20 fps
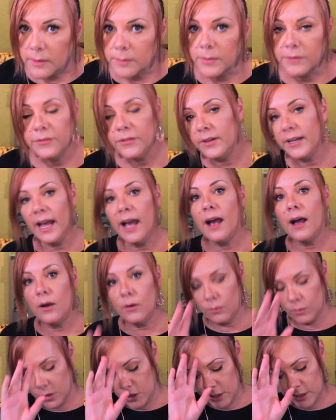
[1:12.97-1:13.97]
But for
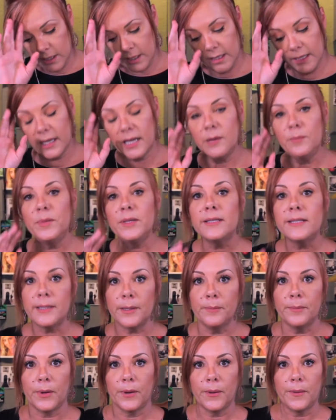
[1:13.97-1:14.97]
now, we're just going to keep it
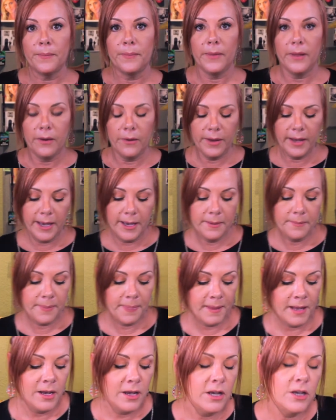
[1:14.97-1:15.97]
simple, okay?
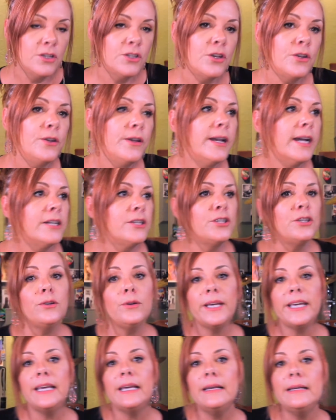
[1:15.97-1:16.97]
So you got
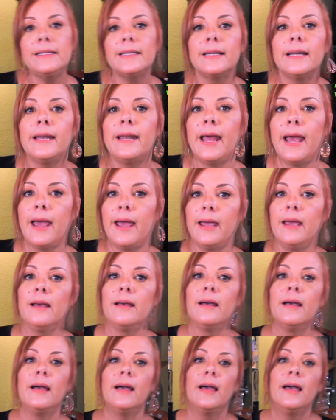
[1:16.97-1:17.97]
two E's and an A.
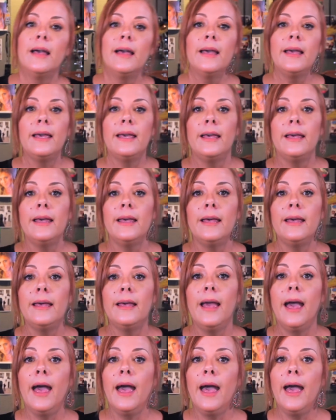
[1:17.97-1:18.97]
E
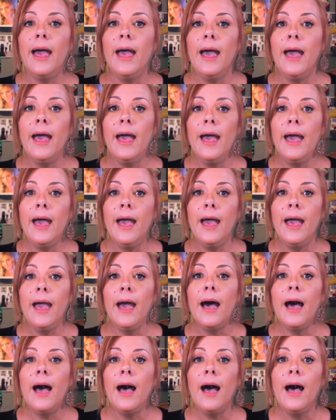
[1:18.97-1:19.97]
-e -a
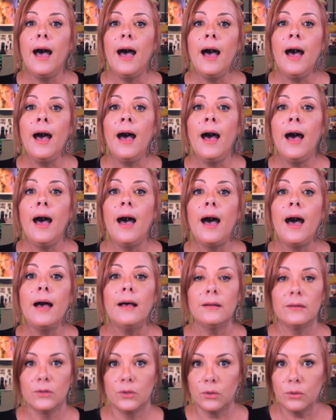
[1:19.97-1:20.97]

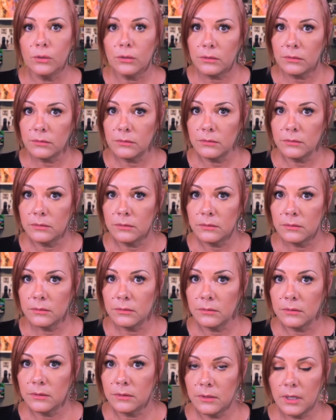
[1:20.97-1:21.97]
-a. Cool?
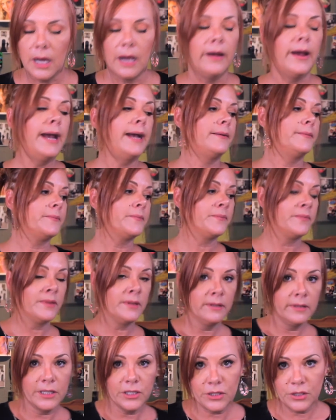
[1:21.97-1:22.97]
All right,
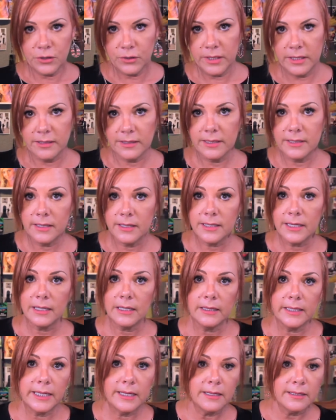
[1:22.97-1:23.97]
let's do this. This is going
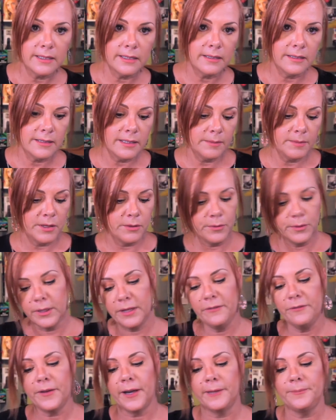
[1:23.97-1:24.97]
to lead us into something
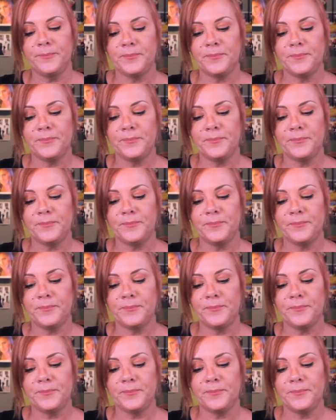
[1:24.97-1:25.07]
really fun.